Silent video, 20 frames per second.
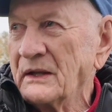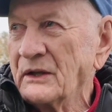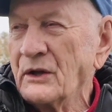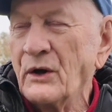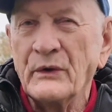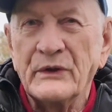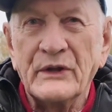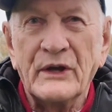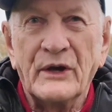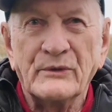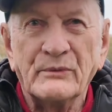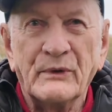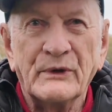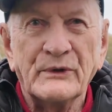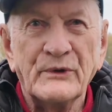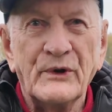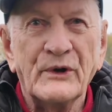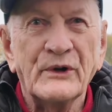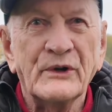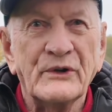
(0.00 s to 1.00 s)
Got the odd
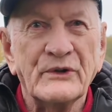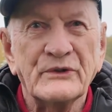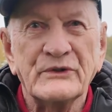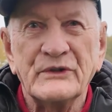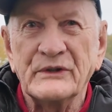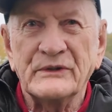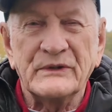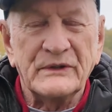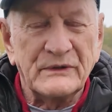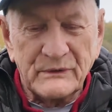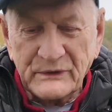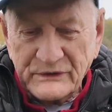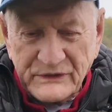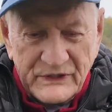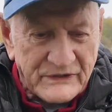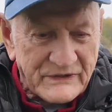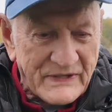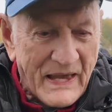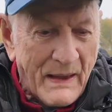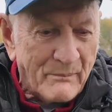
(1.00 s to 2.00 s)
one wrong because you had
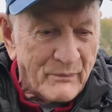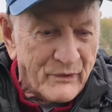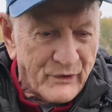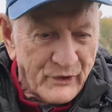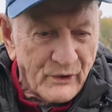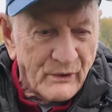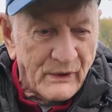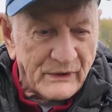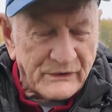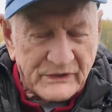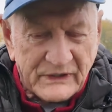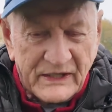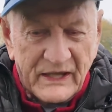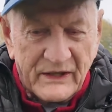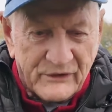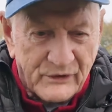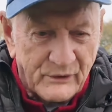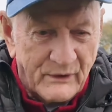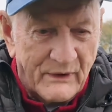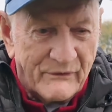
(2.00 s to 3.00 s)
to zap through, had to
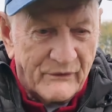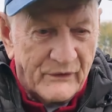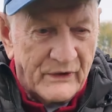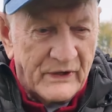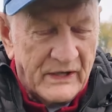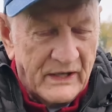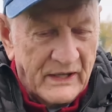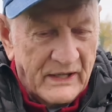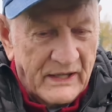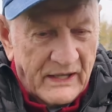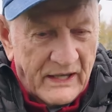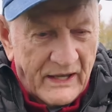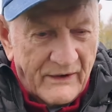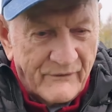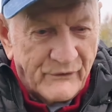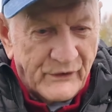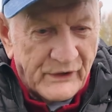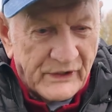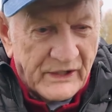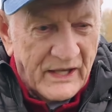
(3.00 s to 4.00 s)
get through
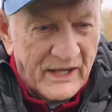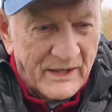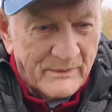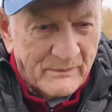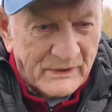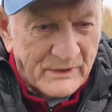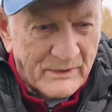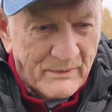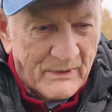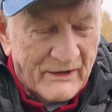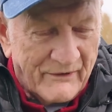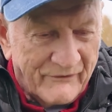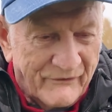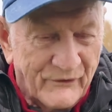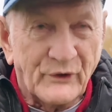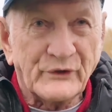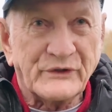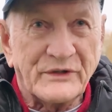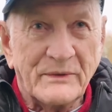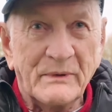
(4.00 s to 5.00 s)
every game in about
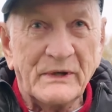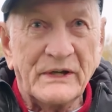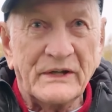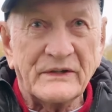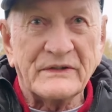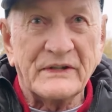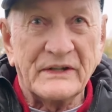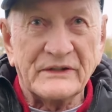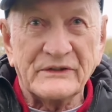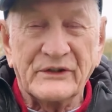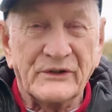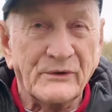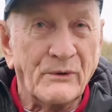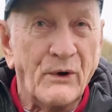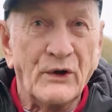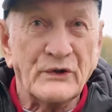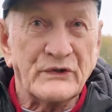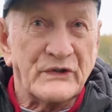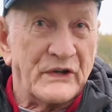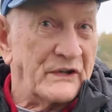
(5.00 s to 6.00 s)
40 minutes, had to do
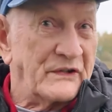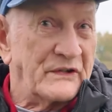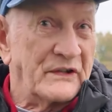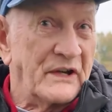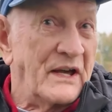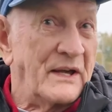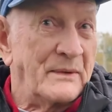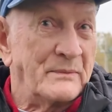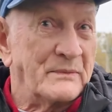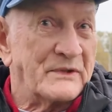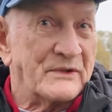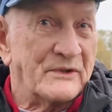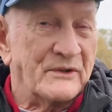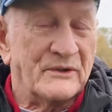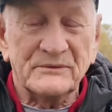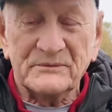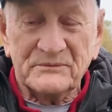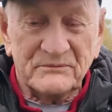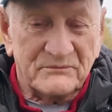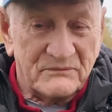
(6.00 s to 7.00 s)
all 6 games,
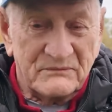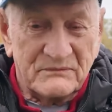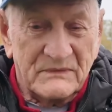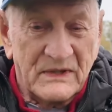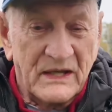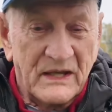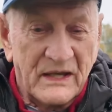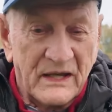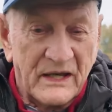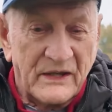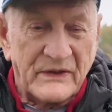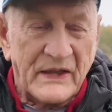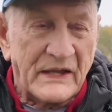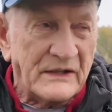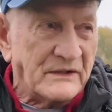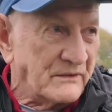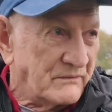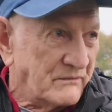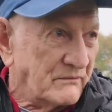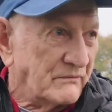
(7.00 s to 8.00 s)
so, and
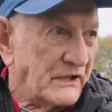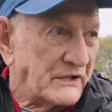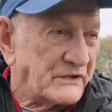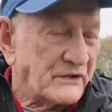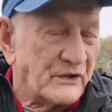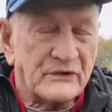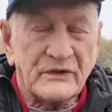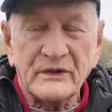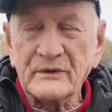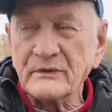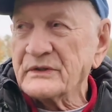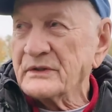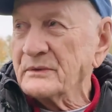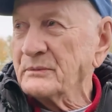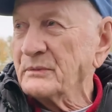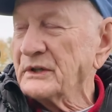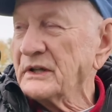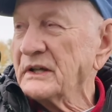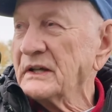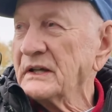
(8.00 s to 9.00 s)
then discuss it with
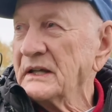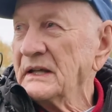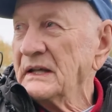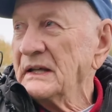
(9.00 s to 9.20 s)
somebody.